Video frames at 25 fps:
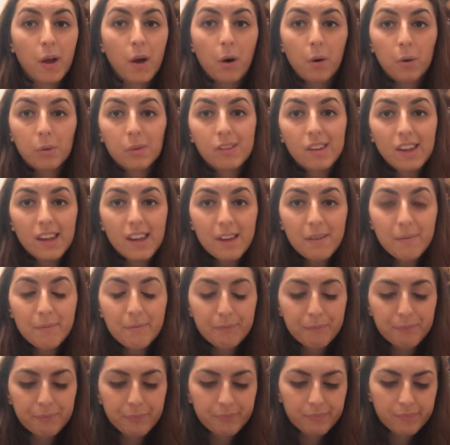Halsey
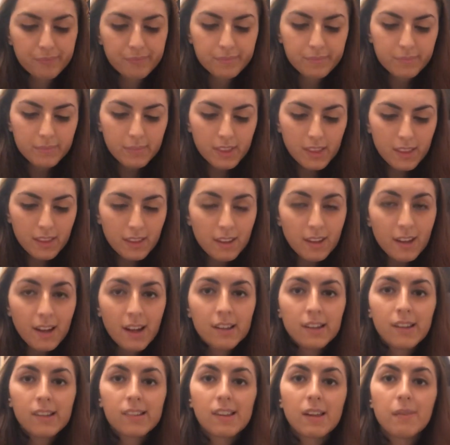
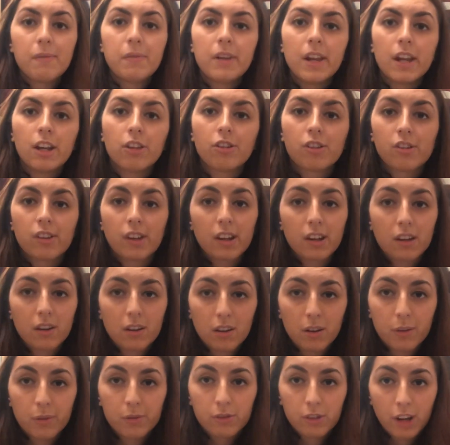and a 7-inch
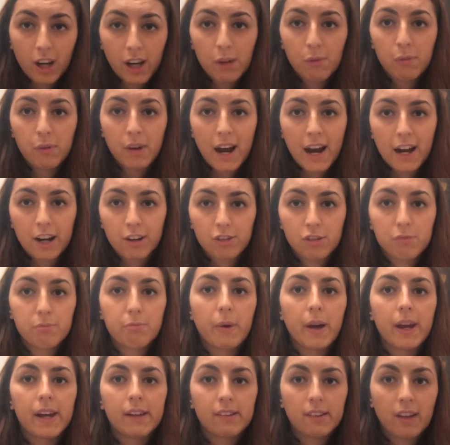single of Chain Reaction
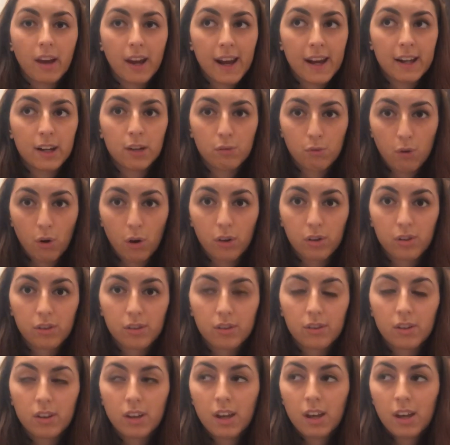by Diana
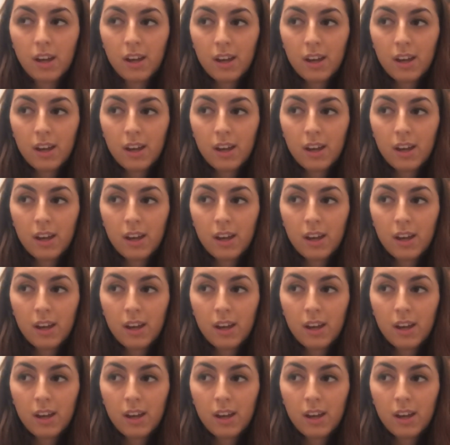Ross.